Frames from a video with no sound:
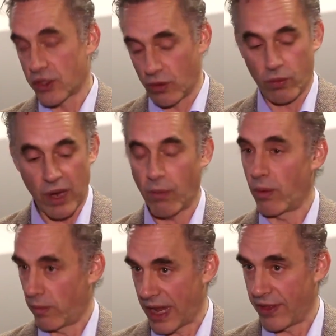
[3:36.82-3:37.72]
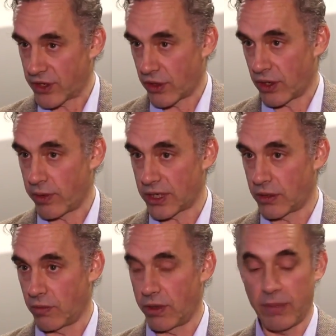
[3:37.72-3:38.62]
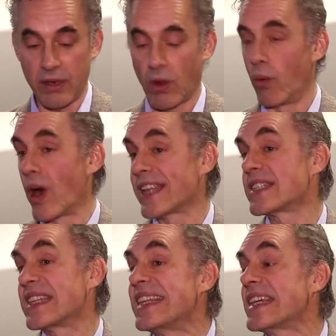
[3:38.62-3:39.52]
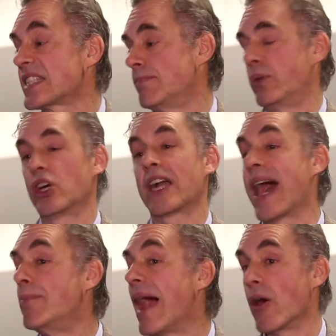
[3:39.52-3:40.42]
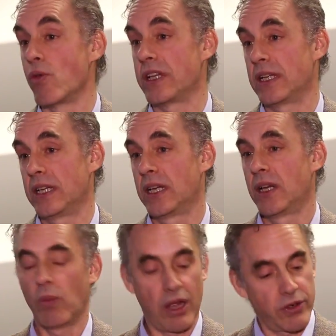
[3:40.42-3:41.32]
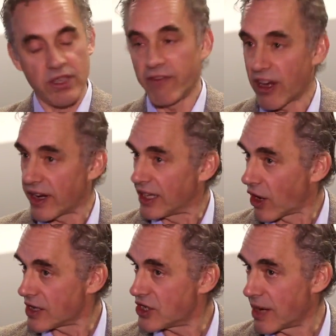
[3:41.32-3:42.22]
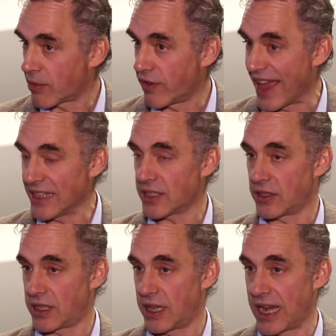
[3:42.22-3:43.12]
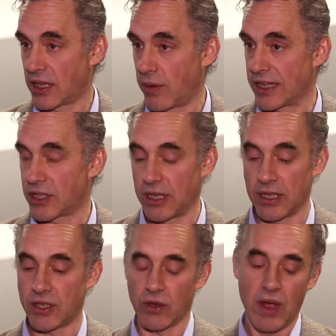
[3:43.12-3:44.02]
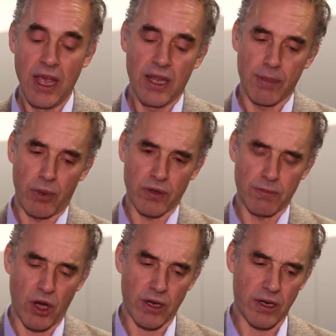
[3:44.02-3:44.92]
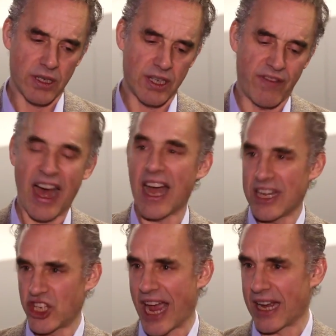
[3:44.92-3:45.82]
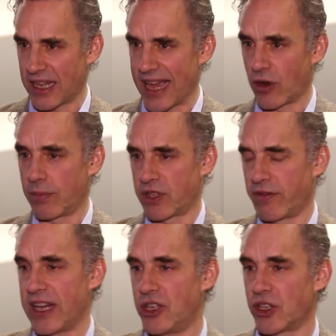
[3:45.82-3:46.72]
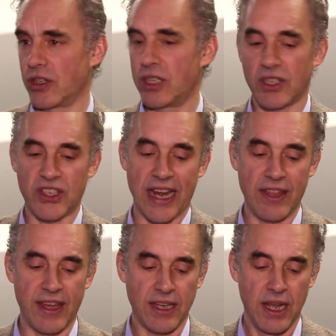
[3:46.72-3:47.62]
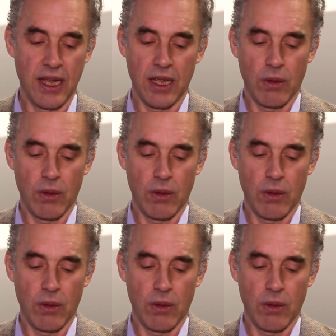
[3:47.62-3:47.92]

So the question would be, well, what is this book about? Well, there's a very large number of answers to that question. And so the postmodernists have hijacked that observation to say that,